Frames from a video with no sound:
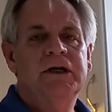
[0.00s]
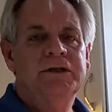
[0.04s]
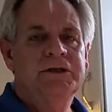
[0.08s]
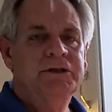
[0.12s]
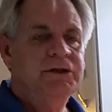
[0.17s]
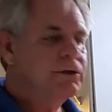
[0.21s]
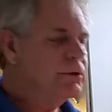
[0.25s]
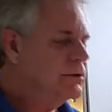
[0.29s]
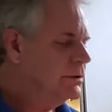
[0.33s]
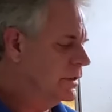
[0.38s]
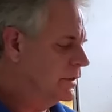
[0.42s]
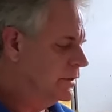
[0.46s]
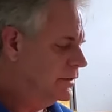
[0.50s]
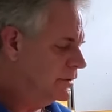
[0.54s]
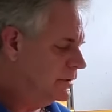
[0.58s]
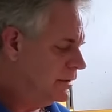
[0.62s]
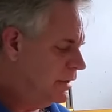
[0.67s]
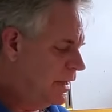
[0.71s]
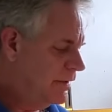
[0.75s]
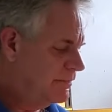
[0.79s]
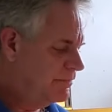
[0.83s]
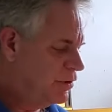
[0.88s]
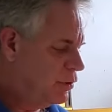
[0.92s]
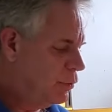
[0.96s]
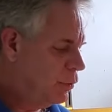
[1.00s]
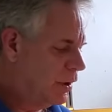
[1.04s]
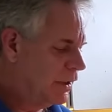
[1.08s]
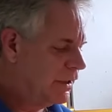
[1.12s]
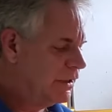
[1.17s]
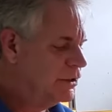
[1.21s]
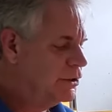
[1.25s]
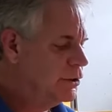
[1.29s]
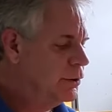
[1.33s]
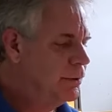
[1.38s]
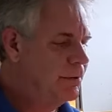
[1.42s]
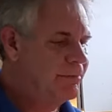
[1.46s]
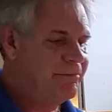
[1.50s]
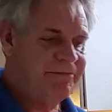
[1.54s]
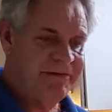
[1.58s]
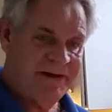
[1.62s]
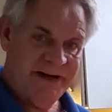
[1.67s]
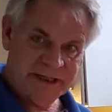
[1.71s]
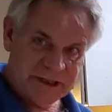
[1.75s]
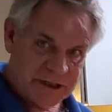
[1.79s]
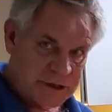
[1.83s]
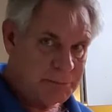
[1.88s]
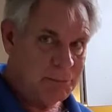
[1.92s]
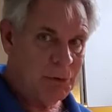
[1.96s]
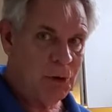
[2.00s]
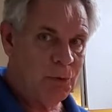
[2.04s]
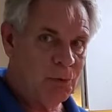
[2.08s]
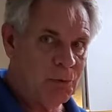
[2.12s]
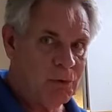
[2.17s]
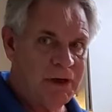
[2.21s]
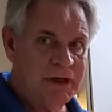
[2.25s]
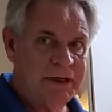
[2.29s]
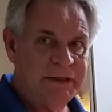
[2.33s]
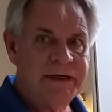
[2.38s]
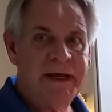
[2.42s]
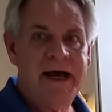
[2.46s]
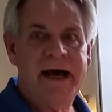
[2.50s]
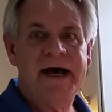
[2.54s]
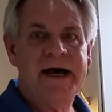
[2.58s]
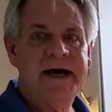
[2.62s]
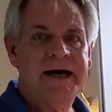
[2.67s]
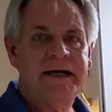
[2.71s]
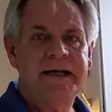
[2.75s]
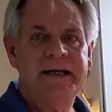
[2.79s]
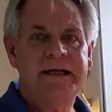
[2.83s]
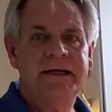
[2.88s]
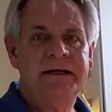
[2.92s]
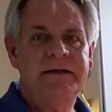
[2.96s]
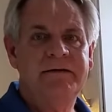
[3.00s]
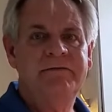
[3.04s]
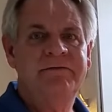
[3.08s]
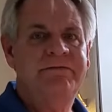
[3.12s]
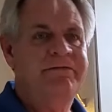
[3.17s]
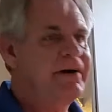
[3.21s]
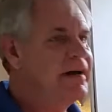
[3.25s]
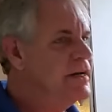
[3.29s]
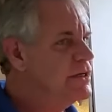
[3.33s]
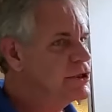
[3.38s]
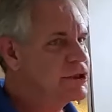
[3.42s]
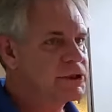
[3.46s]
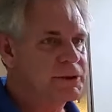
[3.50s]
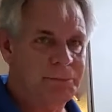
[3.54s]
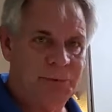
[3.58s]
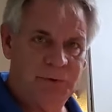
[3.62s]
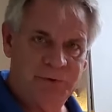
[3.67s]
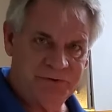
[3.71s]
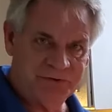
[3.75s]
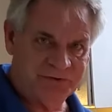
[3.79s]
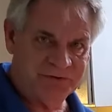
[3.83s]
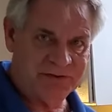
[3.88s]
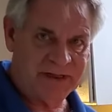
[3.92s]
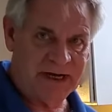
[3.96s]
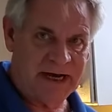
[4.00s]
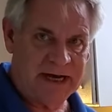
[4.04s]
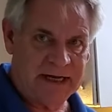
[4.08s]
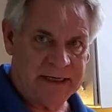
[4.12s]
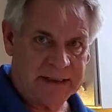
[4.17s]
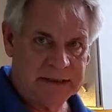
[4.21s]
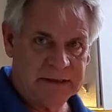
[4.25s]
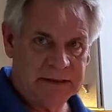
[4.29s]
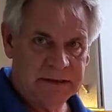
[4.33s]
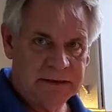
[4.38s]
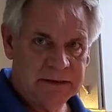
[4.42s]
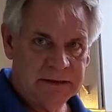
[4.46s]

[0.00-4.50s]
you can, if you want to do a vegetable one, add in vegetable stock.